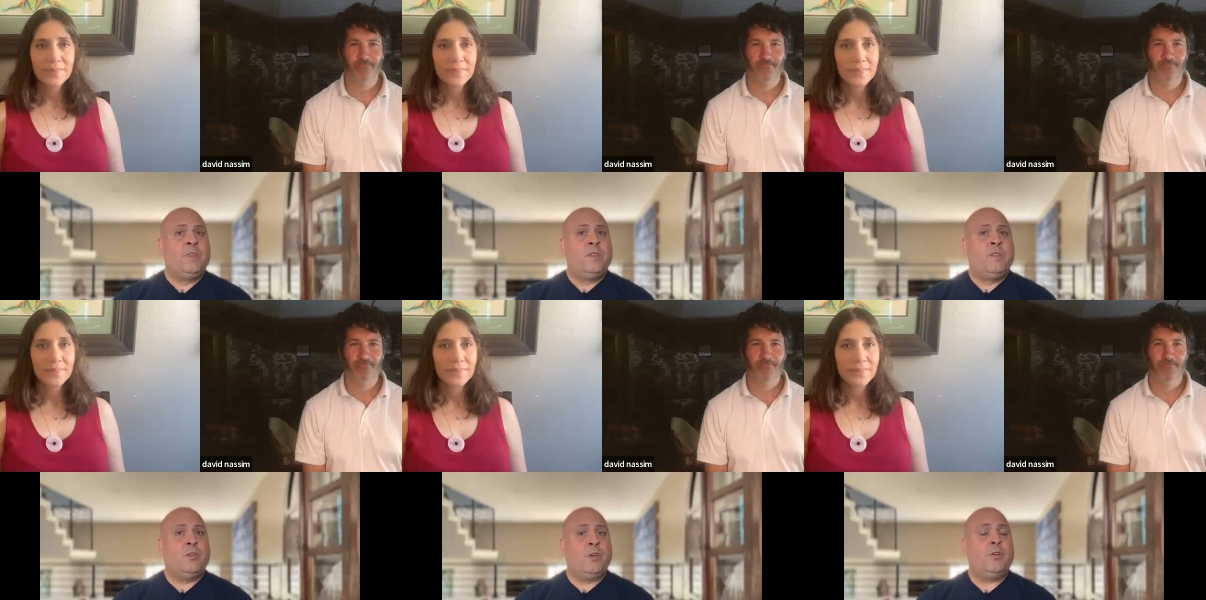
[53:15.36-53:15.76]

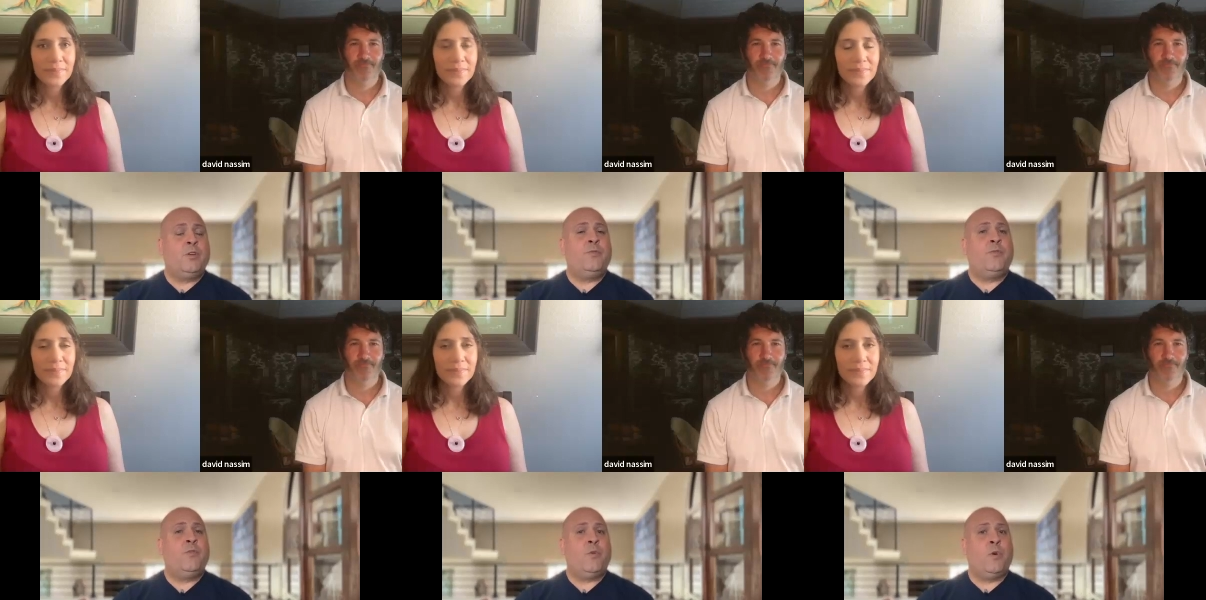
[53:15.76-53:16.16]
Speaker 1: good
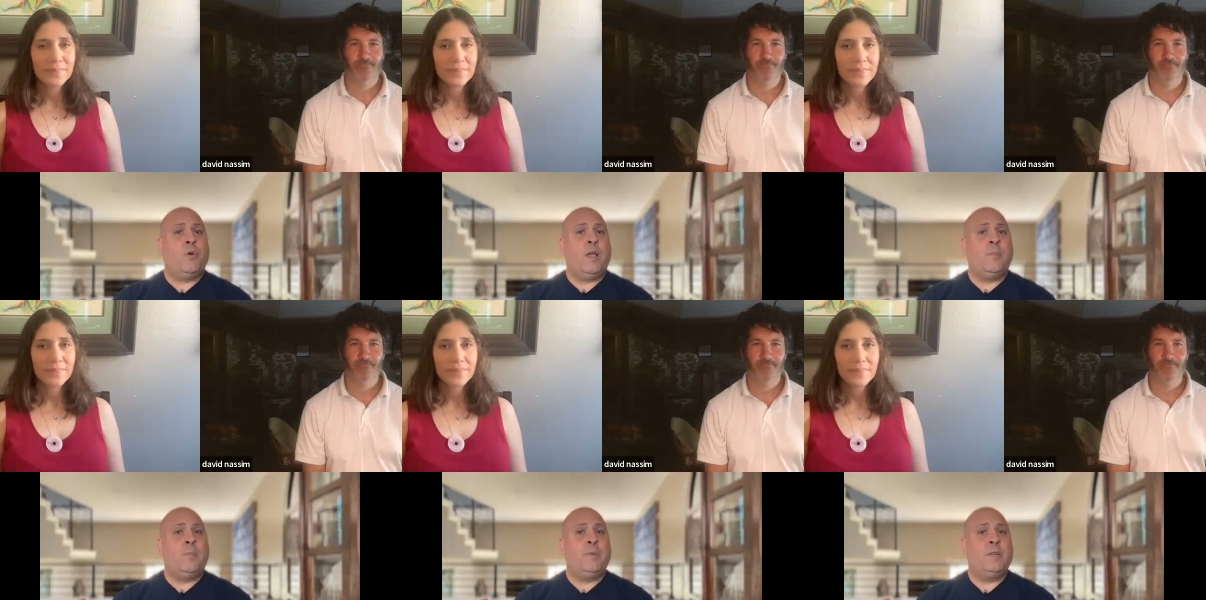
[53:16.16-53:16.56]
for
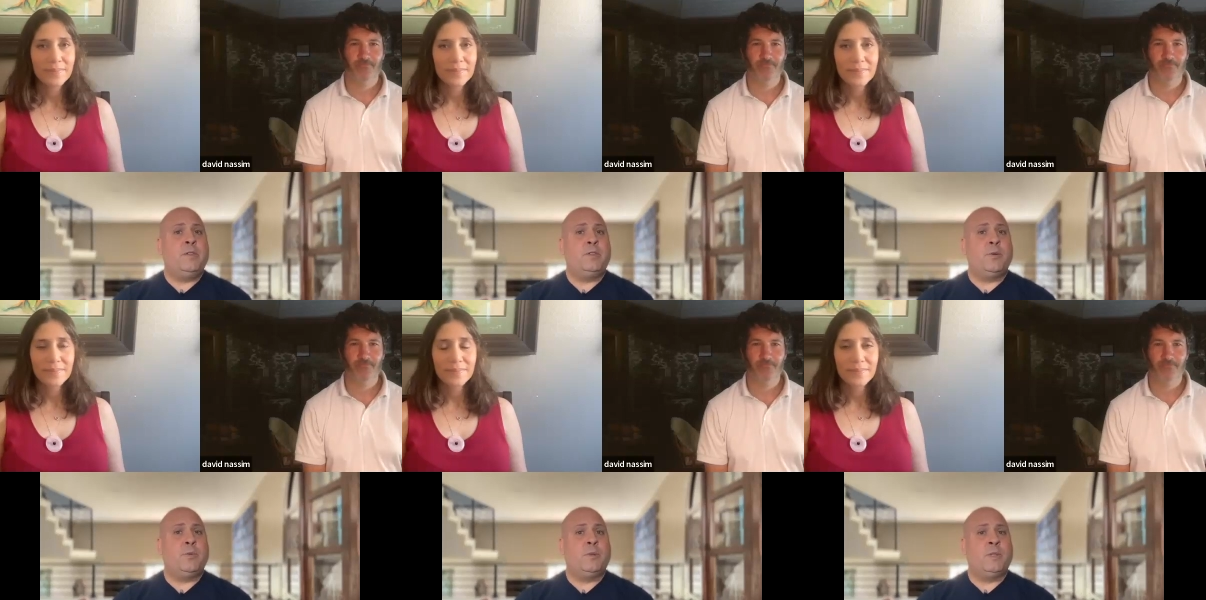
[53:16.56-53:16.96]
helping
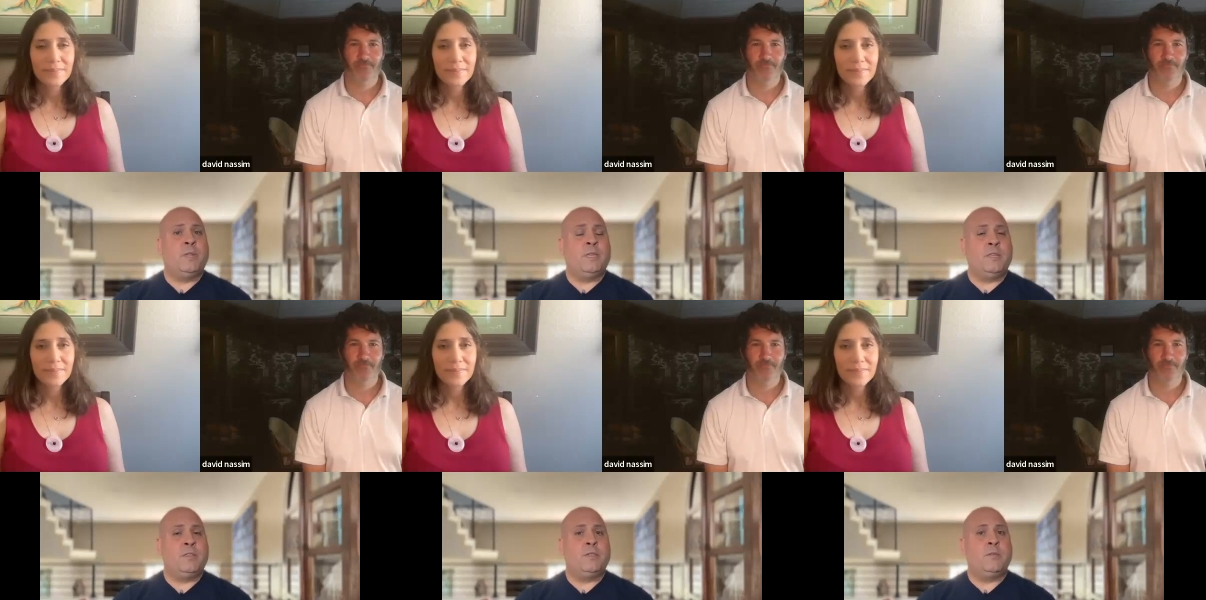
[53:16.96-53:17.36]
to
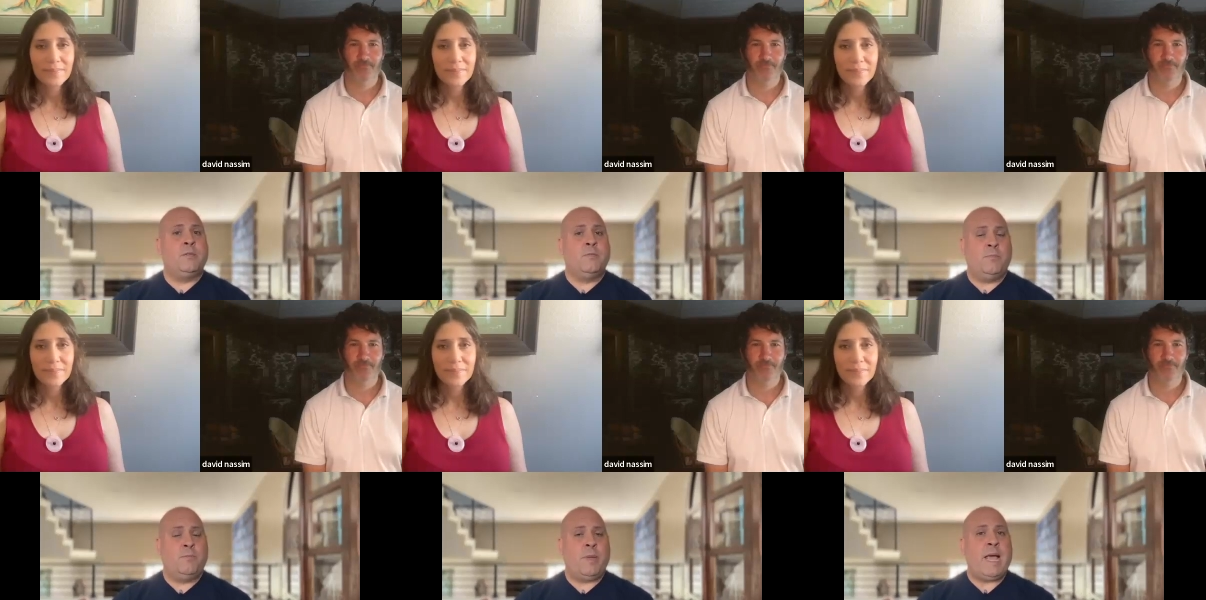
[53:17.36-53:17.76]
release
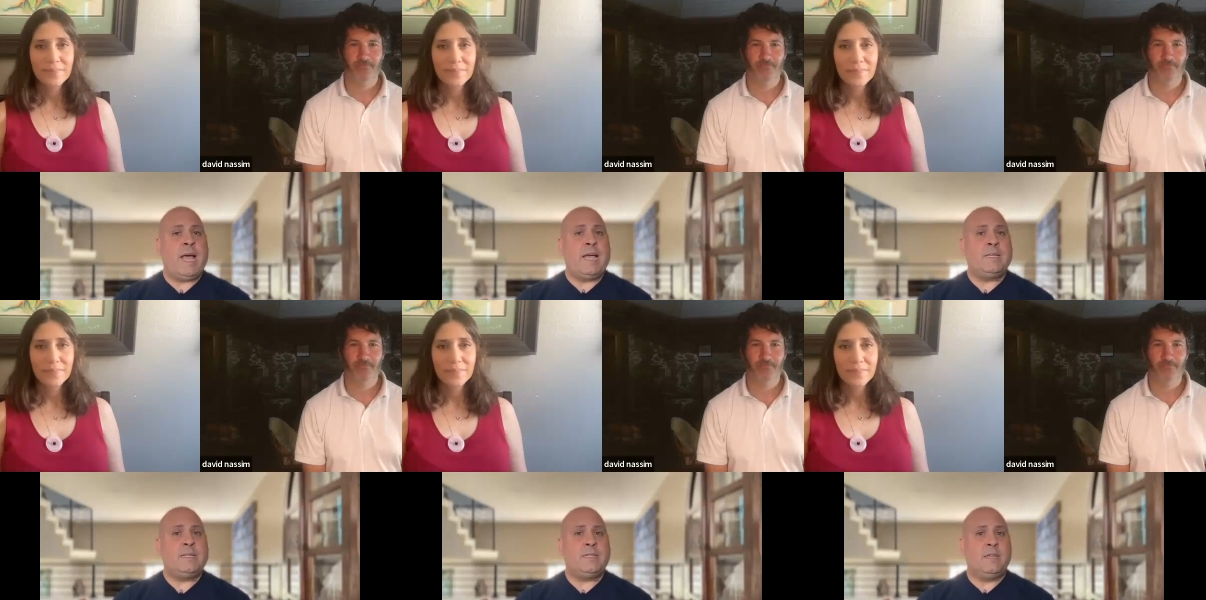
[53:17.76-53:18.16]

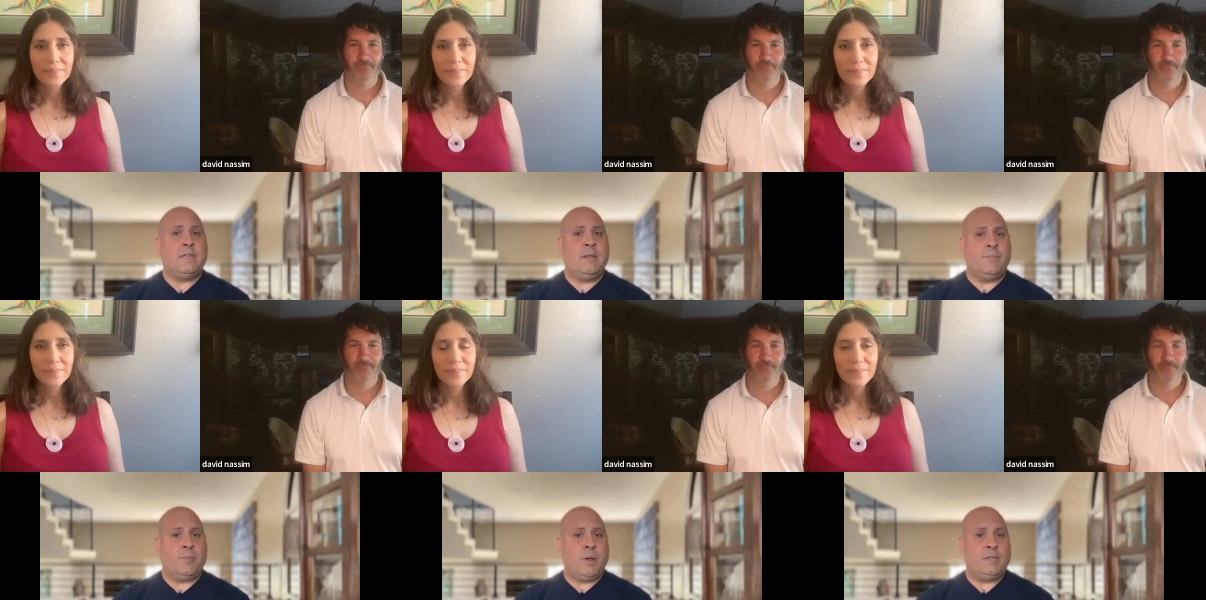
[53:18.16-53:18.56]
past
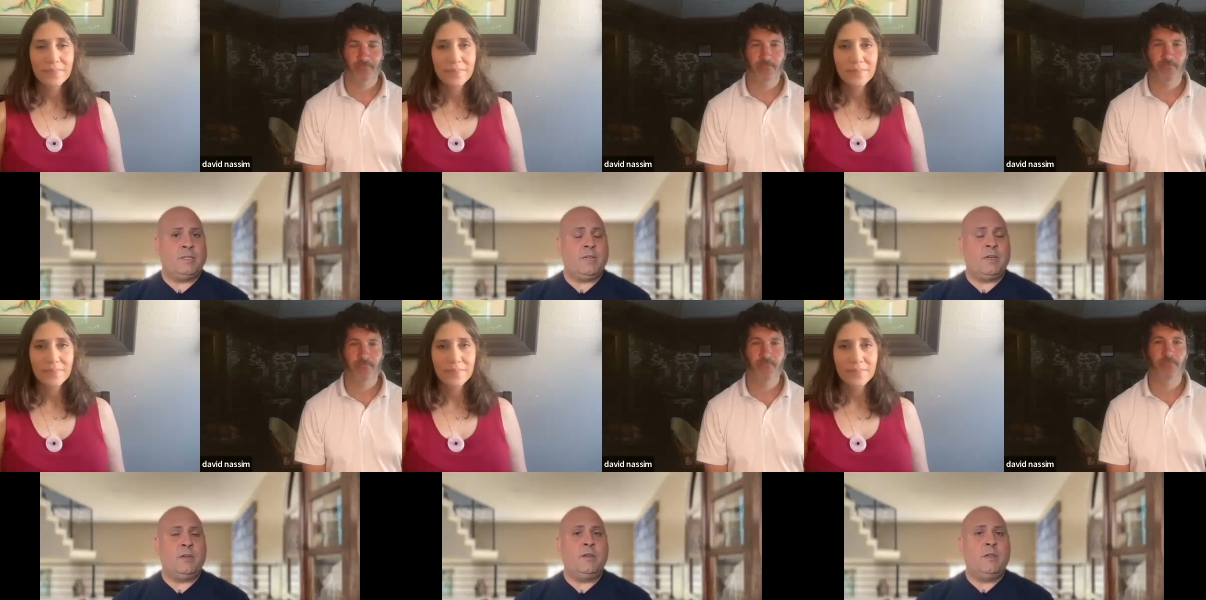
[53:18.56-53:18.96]
and
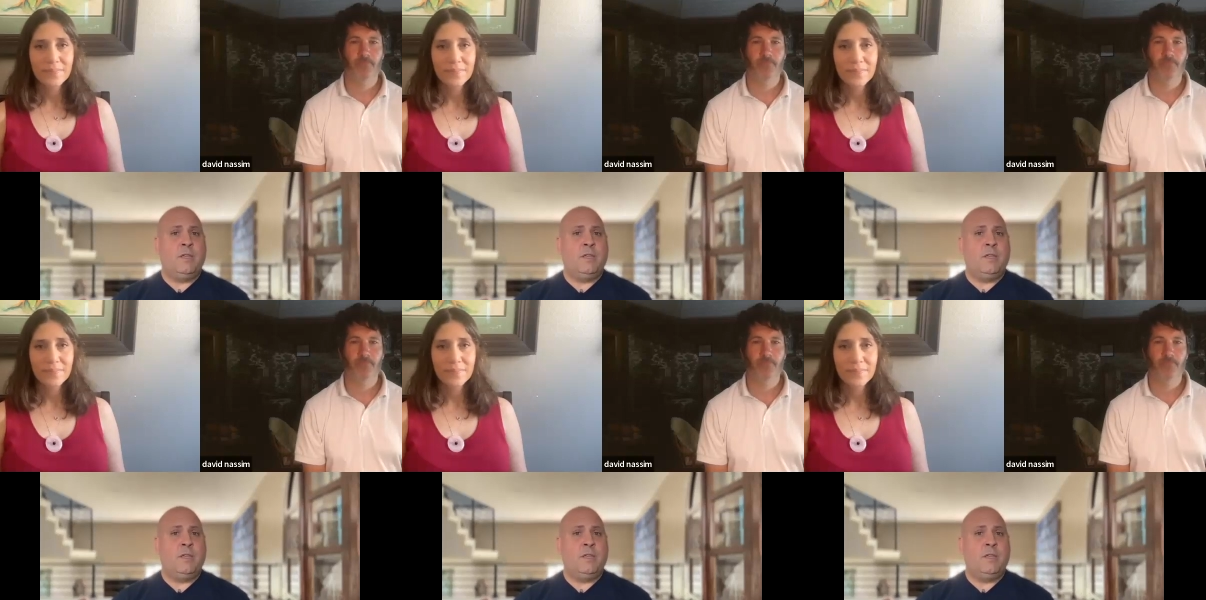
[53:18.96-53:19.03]
present